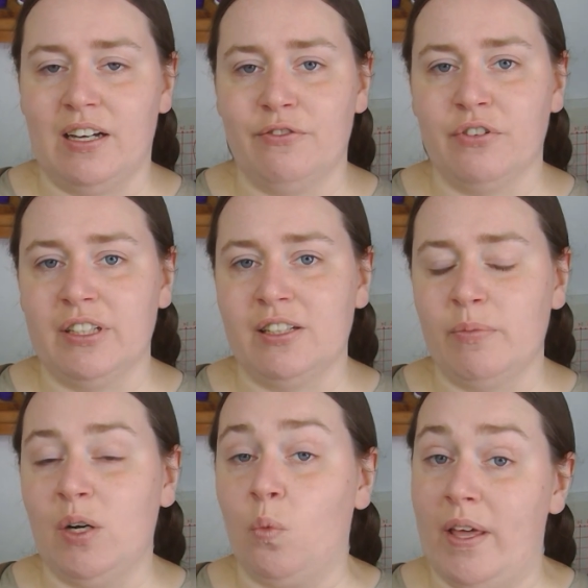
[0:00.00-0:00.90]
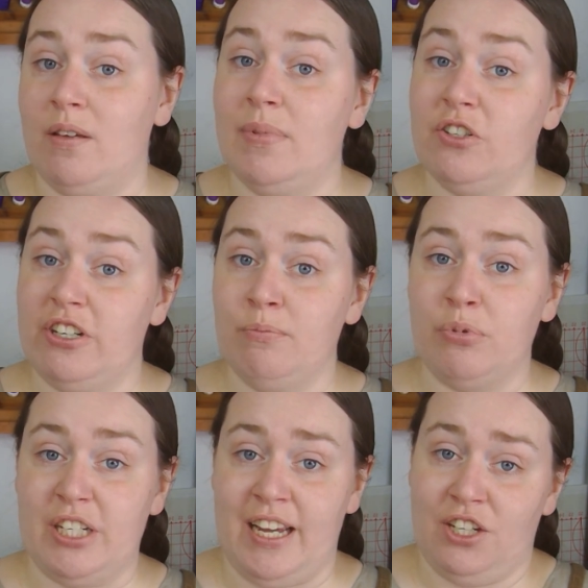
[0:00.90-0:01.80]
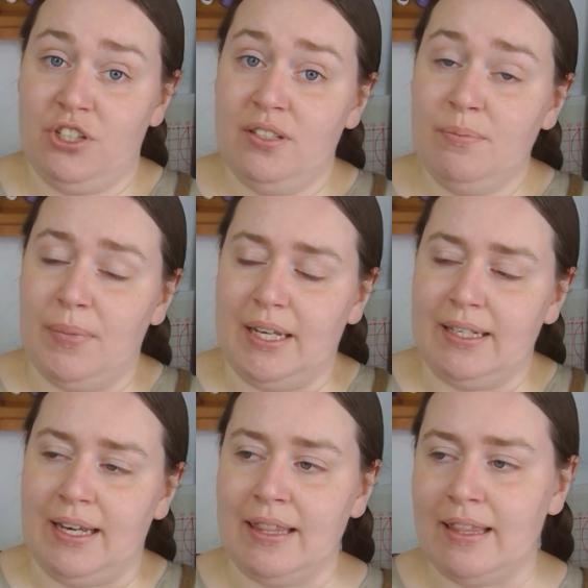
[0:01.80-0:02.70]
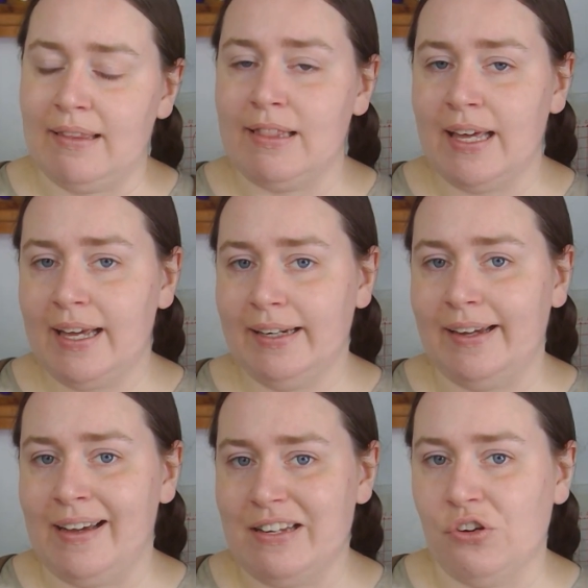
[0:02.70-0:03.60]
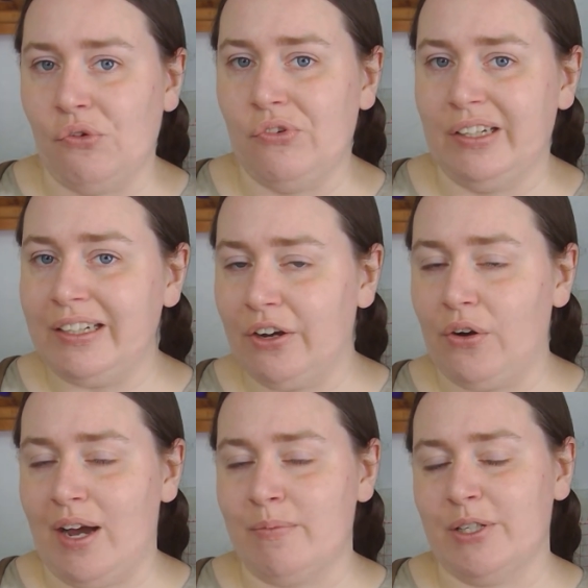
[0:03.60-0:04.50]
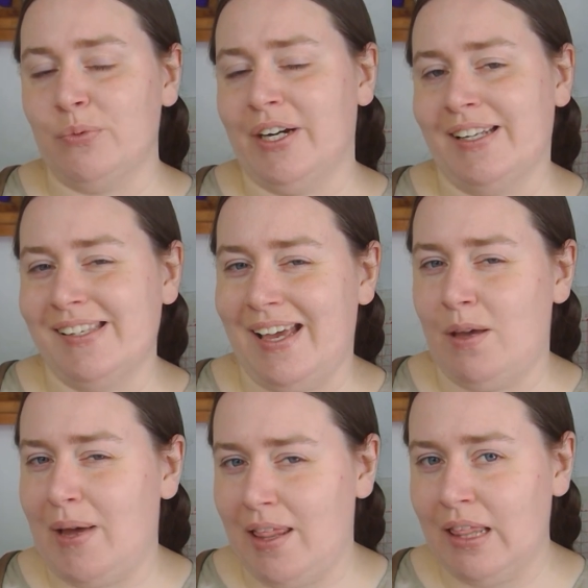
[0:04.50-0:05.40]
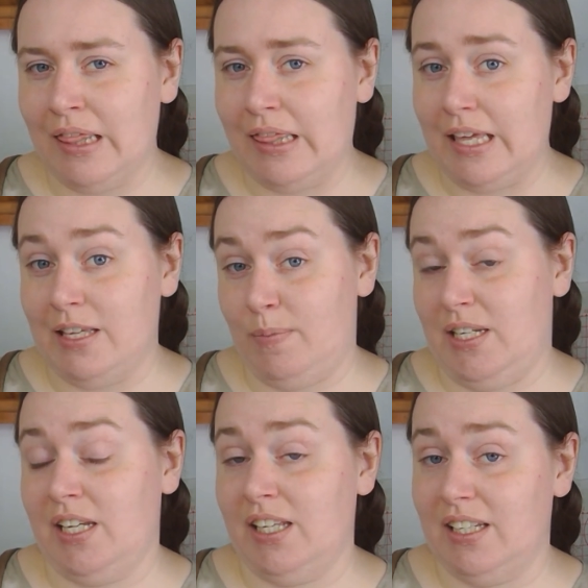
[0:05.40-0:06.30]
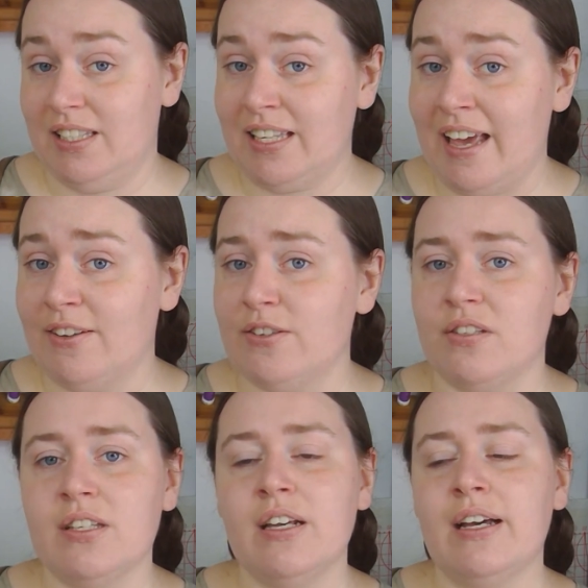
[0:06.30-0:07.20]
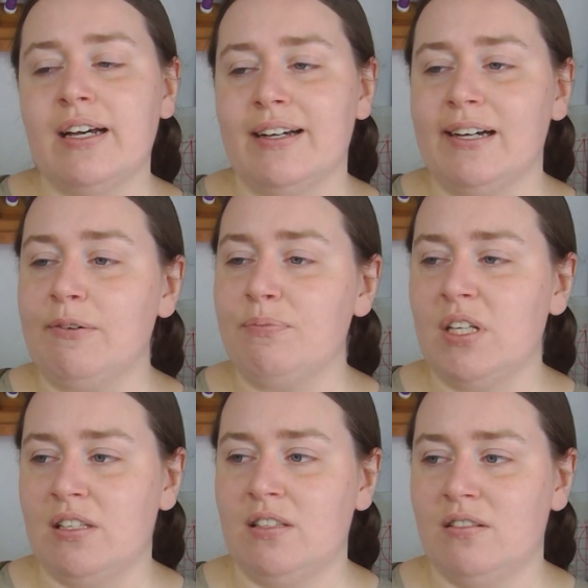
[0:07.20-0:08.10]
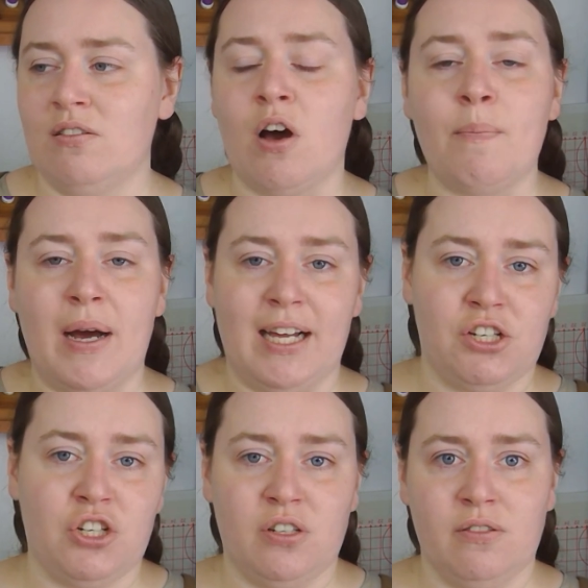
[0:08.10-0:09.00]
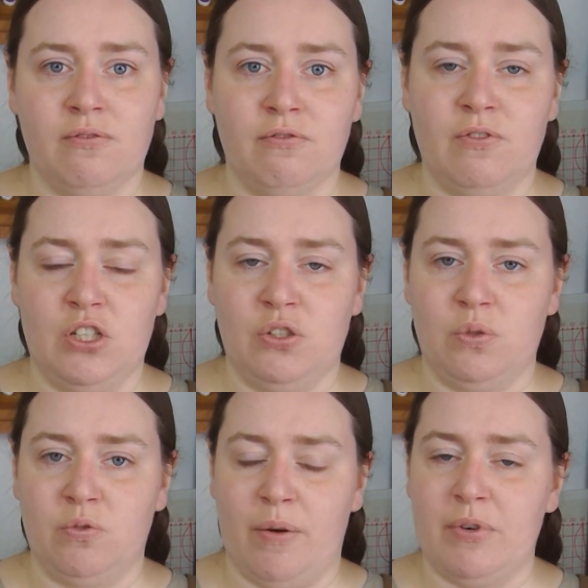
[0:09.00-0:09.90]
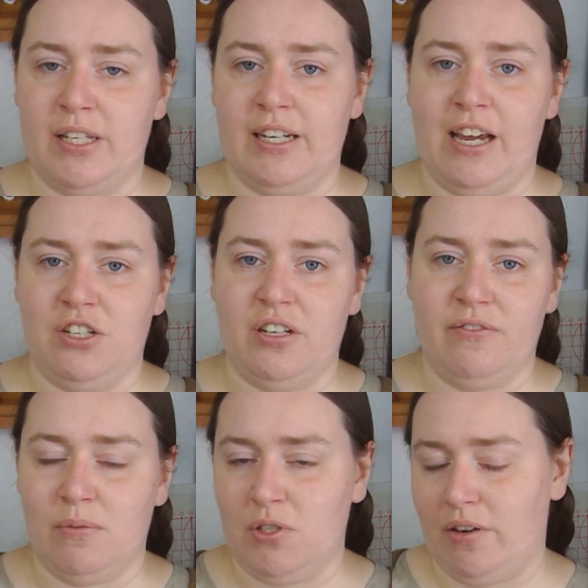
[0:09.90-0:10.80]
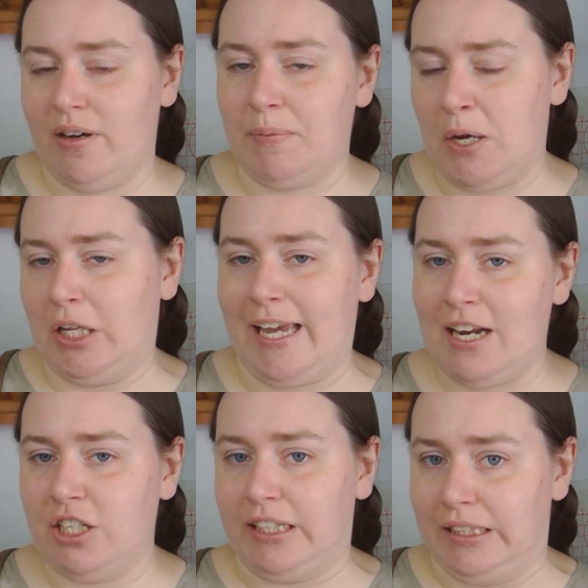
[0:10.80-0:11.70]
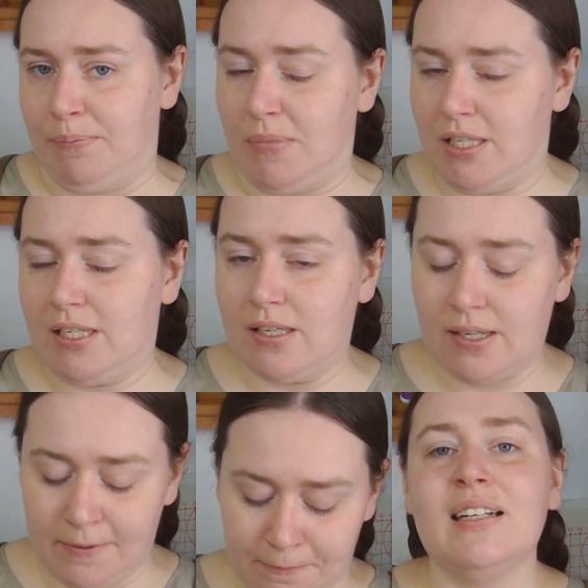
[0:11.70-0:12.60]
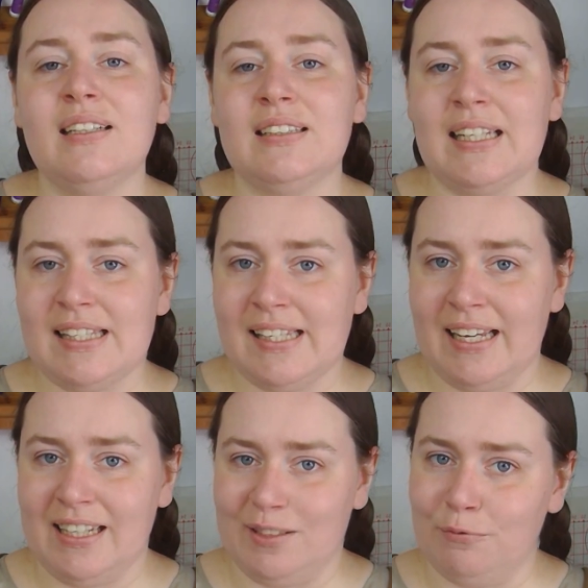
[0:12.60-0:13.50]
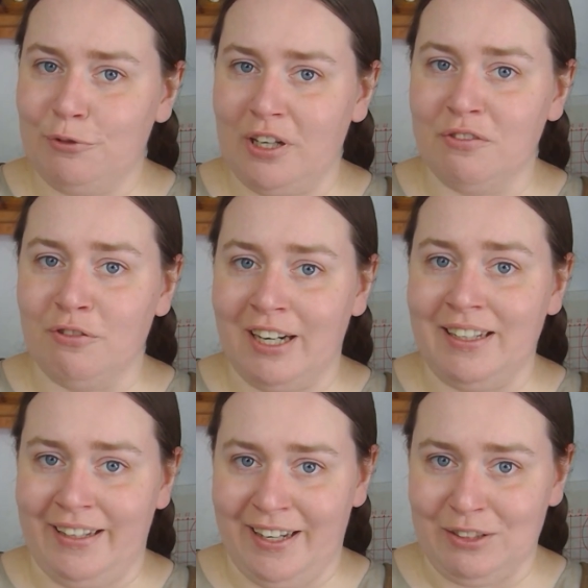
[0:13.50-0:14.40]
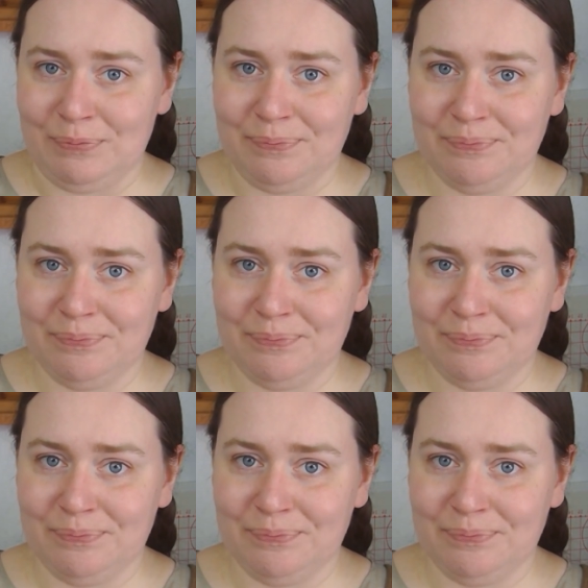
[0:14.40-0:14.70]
for a little bit of weather protection. But other than that, I don't really know how much more I can say about these particular sails. There's not much visual representation of them, so I'm only catching glimpses. Let's say it up front right now.